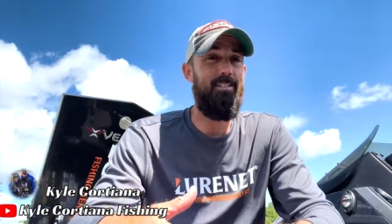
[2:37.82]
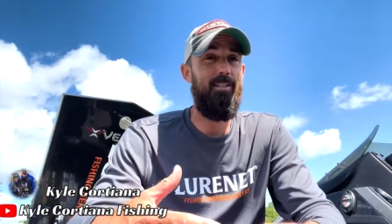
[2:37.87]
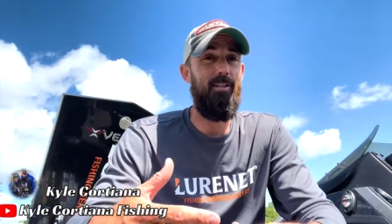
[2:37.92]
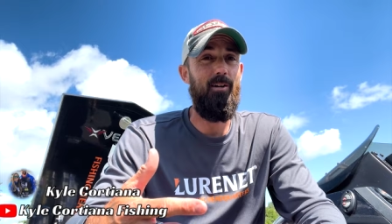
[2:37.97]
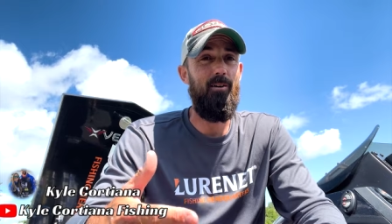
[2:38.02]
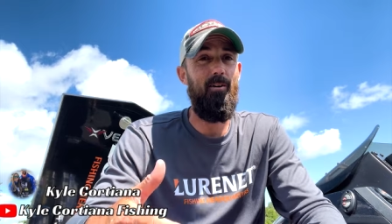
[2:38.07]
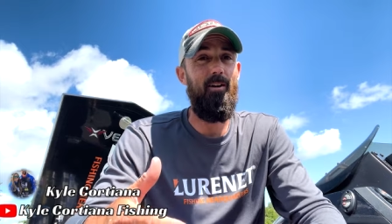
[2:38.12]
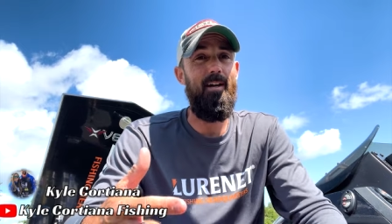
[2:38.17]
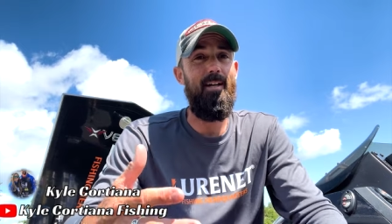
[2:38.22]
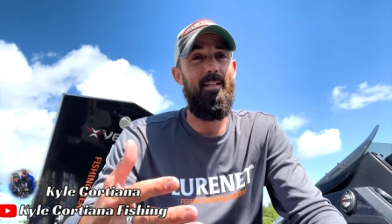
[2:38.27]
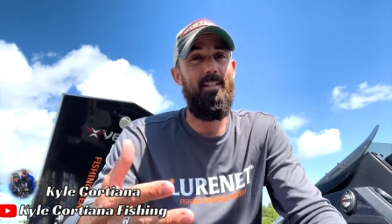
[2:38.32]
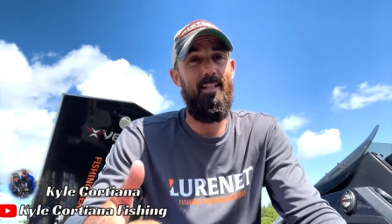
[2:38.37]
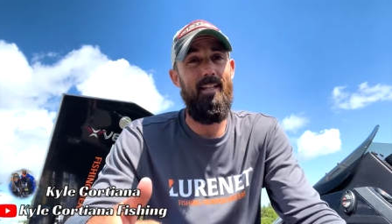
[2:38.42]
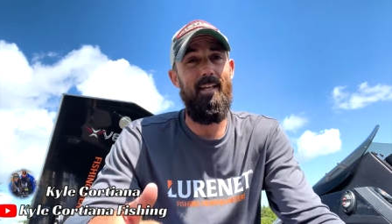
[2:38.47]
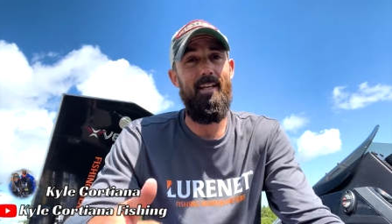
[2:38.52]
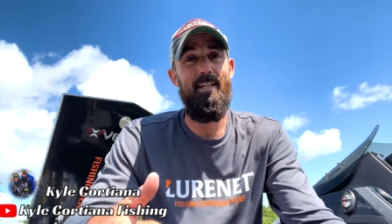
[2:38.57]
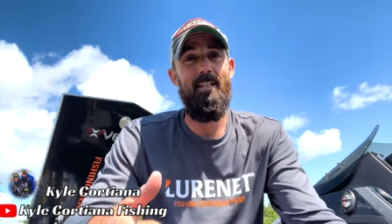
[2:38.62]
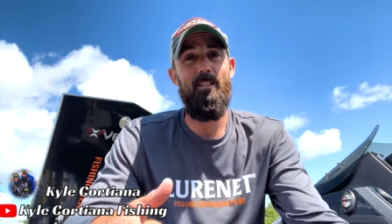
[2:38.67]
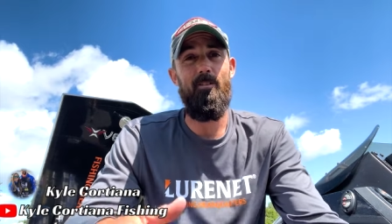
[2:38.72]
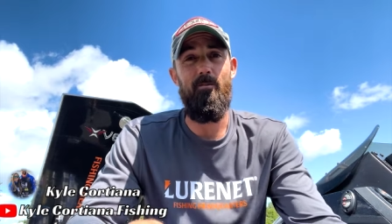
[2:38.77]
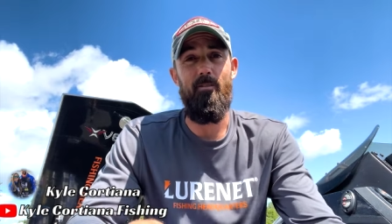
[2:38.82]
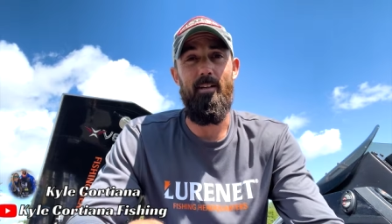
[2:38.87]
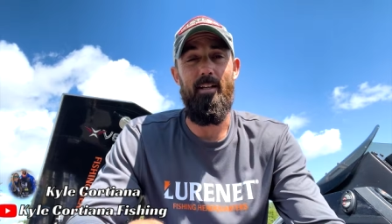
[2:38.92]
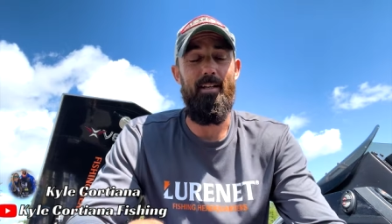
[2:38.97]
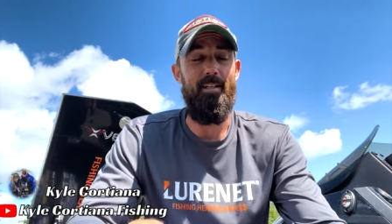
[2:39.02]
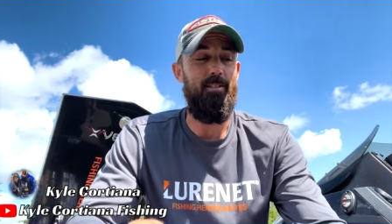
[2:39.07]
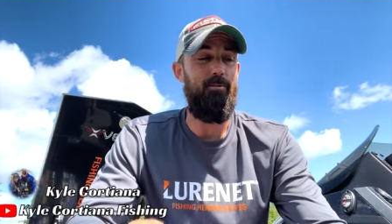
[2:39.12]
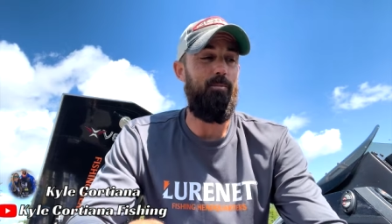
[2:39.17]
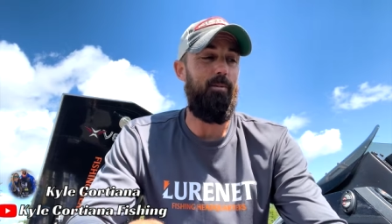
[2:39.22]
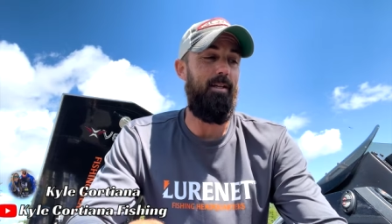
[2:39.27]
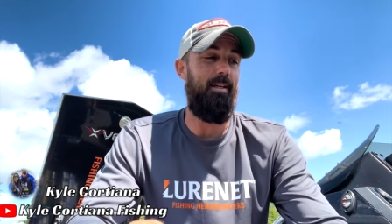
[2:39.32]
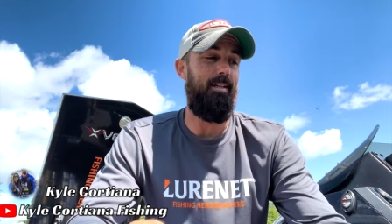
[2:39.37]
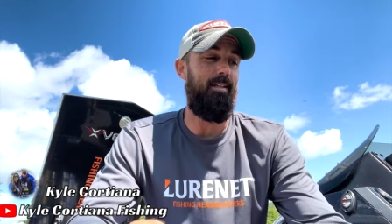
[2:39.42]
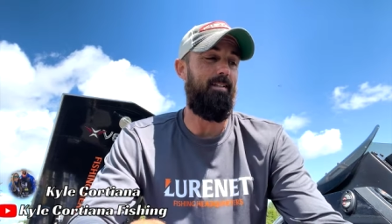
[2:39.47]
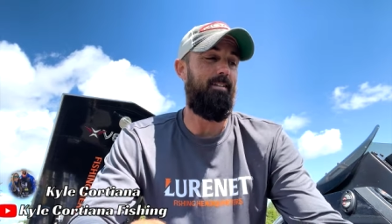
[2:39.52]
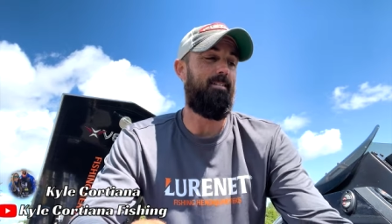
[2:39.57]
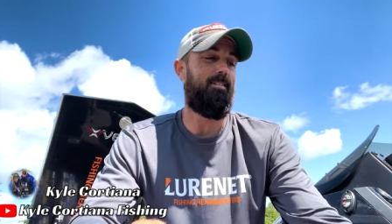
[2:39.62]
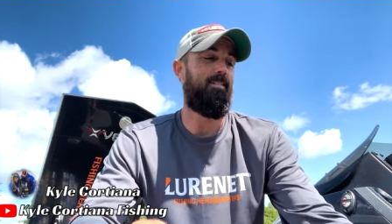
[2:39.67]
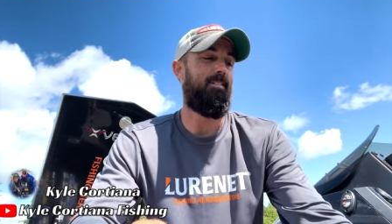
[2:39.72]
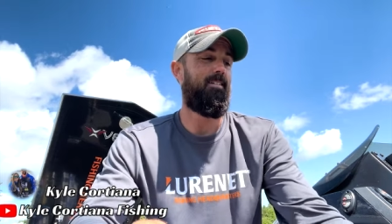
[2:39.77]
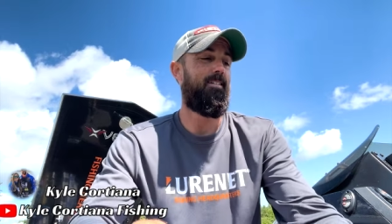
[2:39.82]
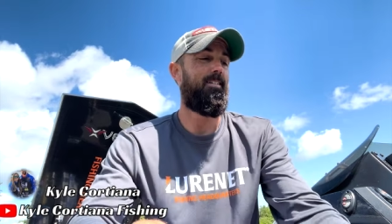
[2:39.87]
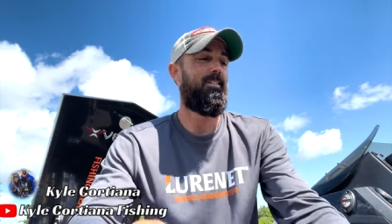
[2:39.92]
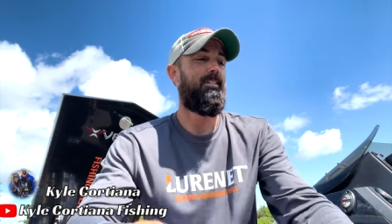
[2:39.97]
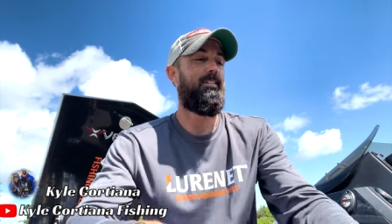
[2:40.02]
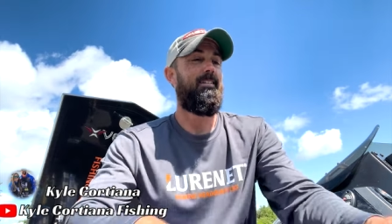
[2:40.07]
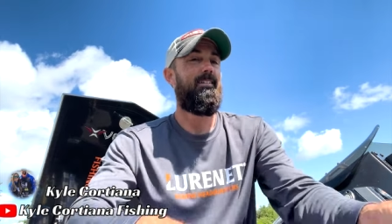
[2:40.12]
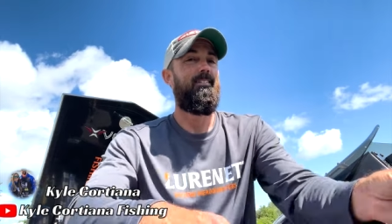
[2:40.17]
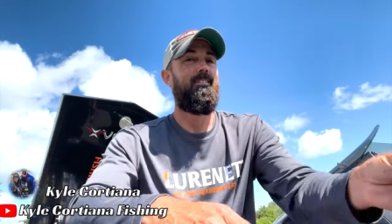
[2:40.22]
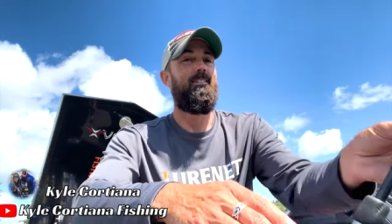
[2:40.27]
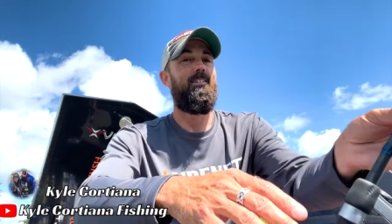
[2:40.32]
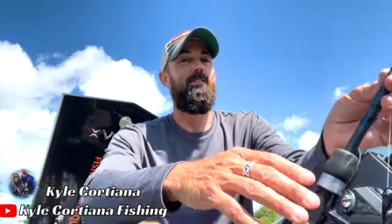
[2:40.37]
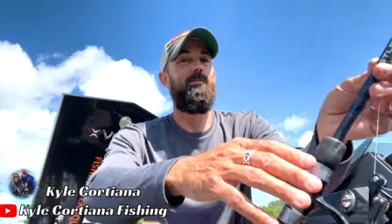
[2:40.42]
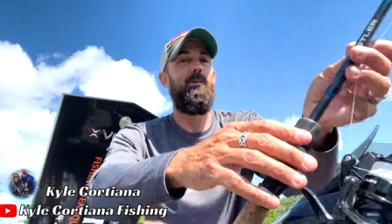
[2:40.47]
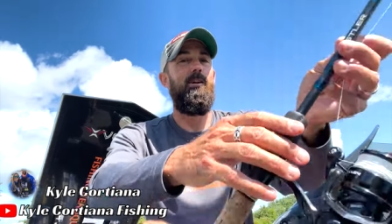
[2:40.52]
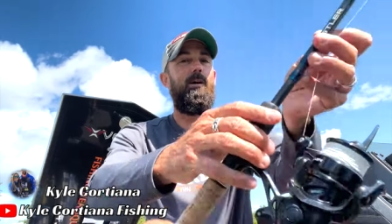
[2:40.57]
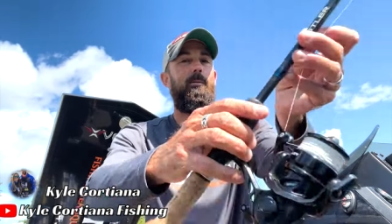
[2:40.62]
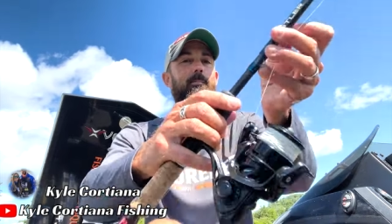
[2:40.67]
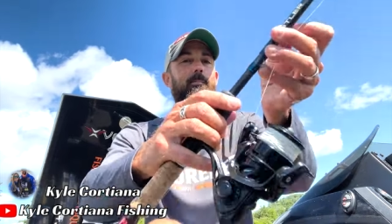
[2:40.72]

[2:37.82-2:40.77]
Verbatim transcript: the Great Lakes finesse bait, the Drop